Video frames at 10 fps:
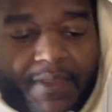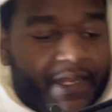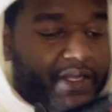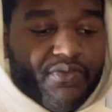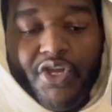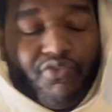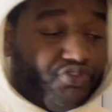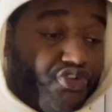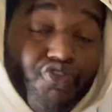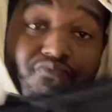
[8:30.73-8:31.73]
I don't know
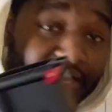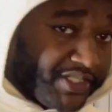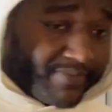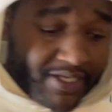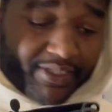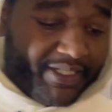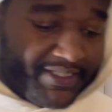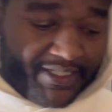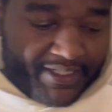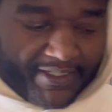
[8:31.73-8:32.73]
too much about these
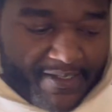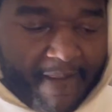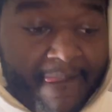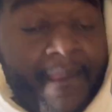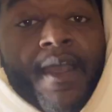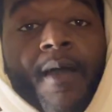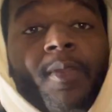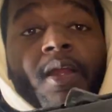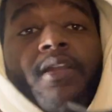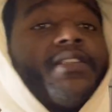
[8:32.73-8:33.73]
things. I'm
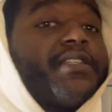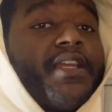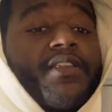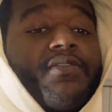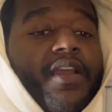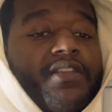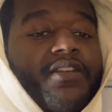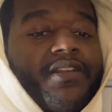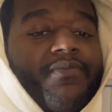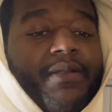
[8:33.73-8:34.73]
learning just like you guys
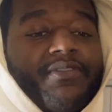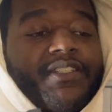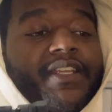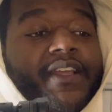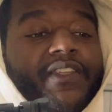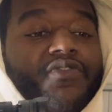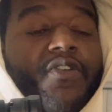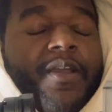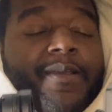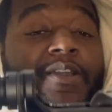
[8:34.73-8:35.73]
learning, but I'm just telling you
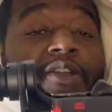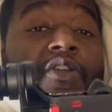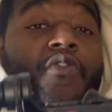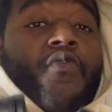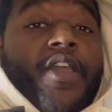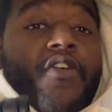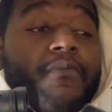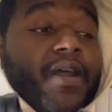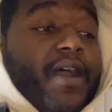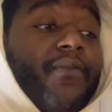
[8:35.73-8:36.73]
what helped
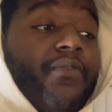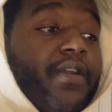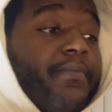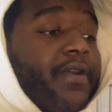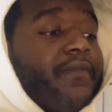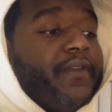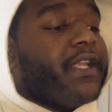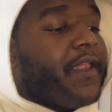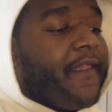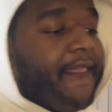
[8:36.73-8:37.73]
mine run perfect.
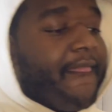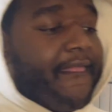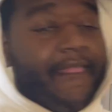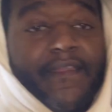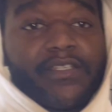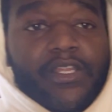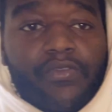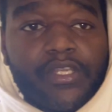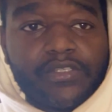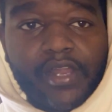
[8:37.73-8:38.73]
So
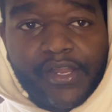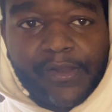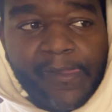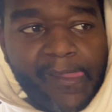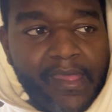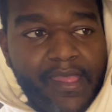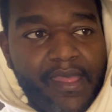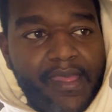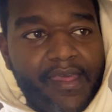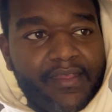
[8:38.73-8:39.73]
this right here,
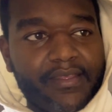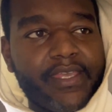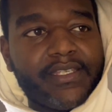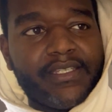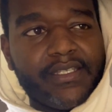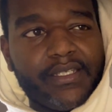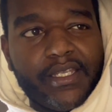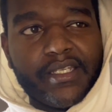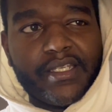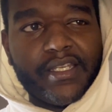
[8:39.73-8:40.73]
this just
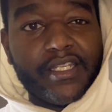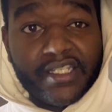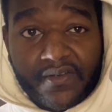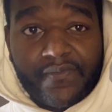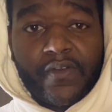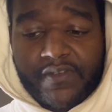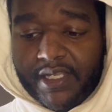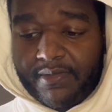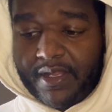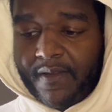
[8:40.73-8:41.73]
gets, this is the fourth step now.